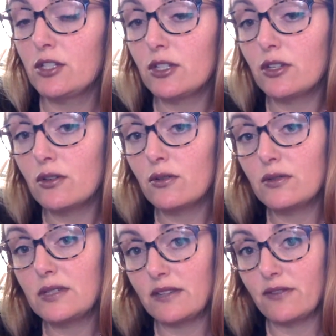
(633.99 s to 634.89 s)

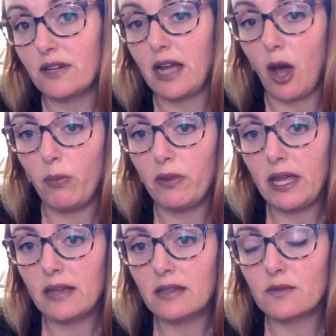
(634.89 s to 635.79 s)
two different help
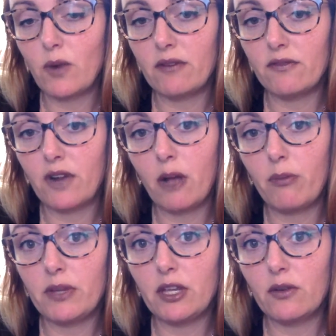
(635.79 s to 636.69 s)
links, one for
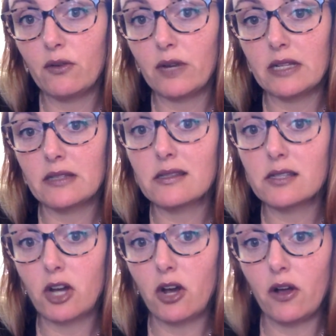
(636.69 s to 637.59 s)
helping you
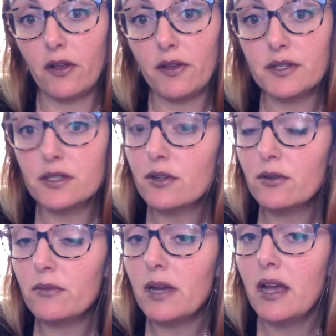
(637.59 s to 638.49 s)
install
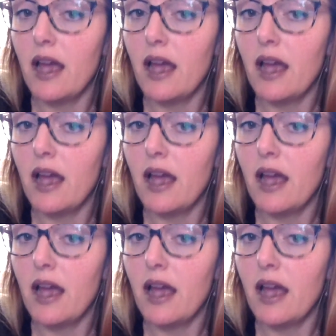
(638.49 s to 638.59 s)
Zoom,